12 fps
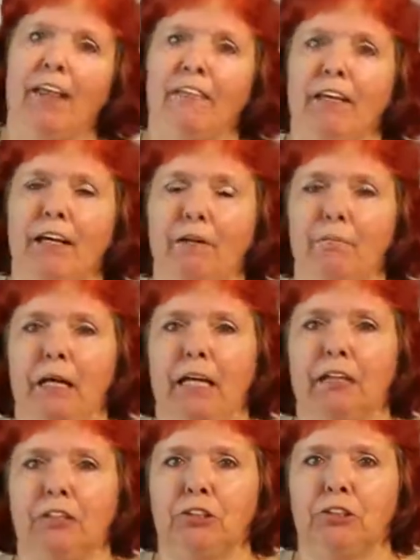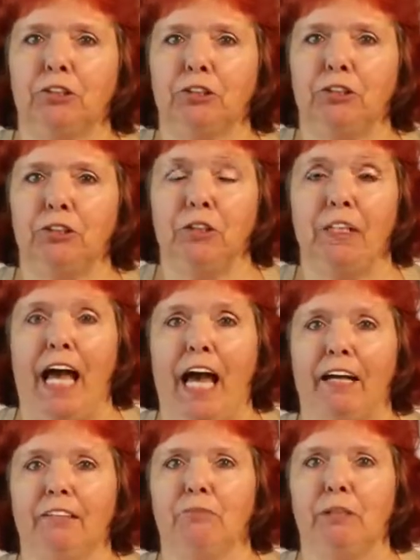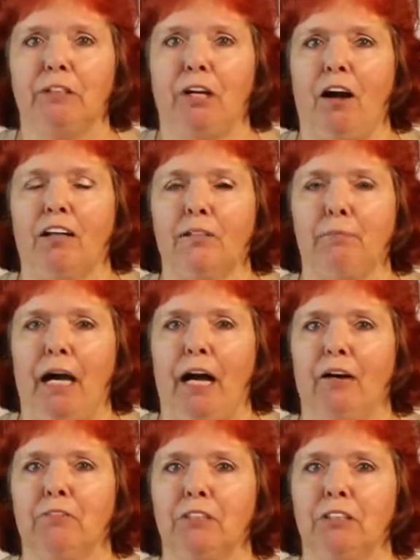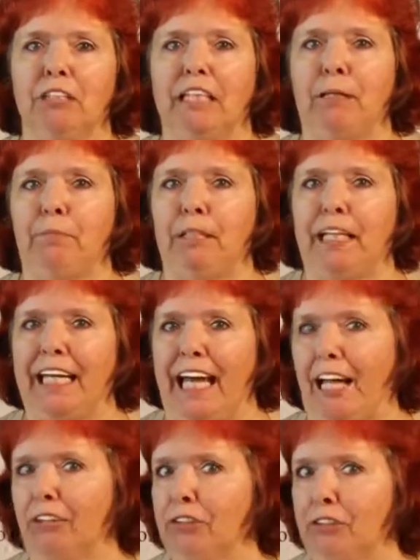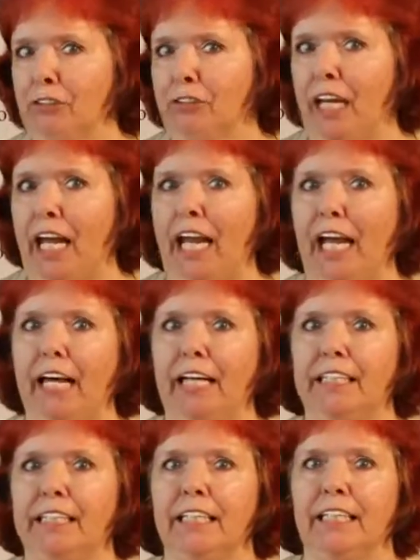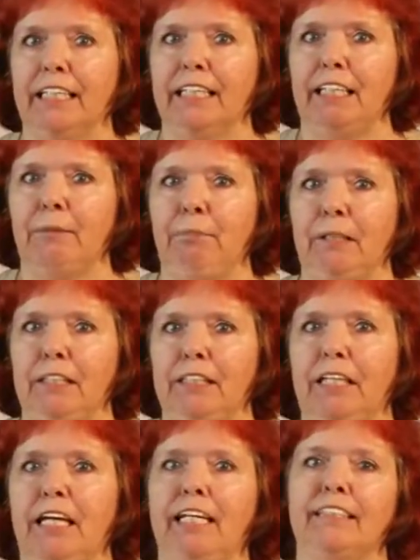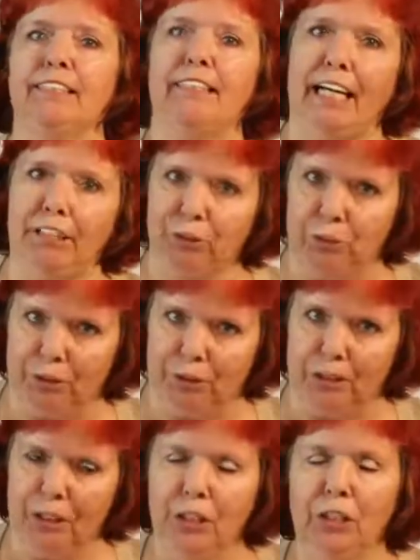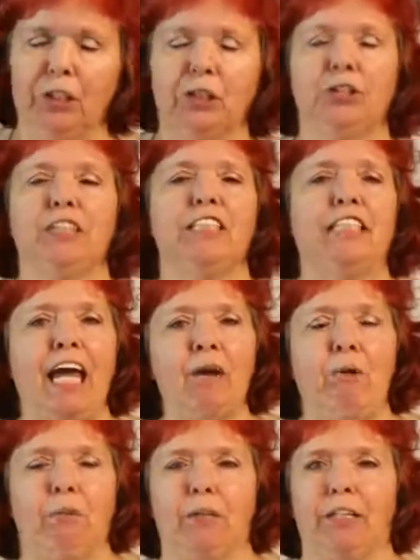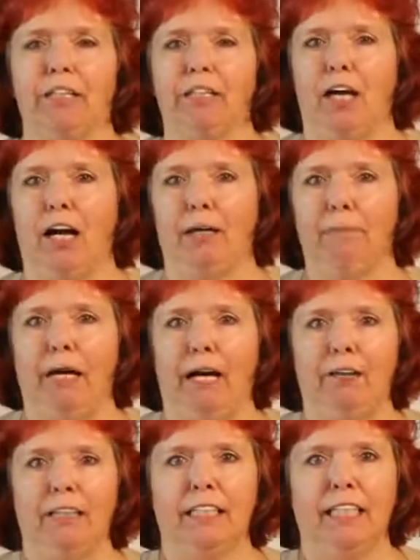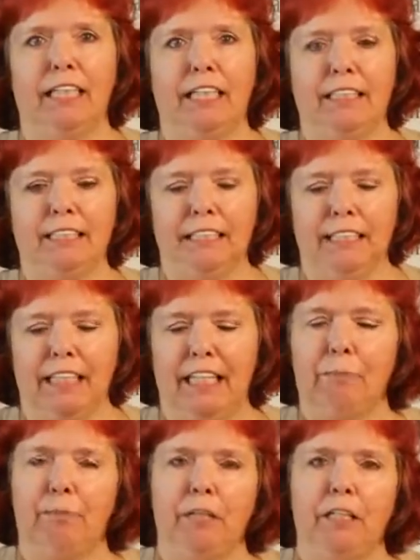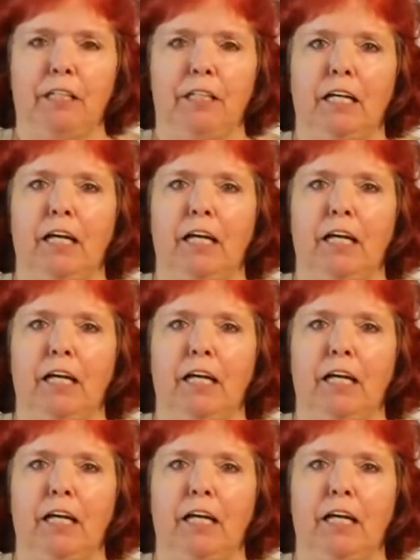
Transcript: then make sure you do that. We talked about keeping a calendar and keeping a schedule. So today what we're going to talk about is using